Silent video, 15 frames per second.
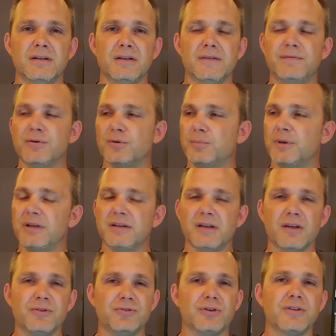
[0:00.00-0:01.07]
if you're being
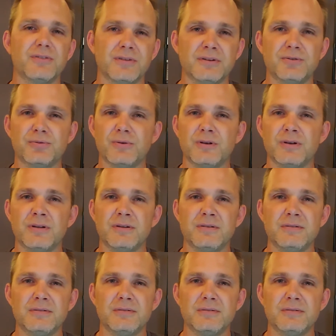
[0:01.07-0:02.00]
unjustly treated,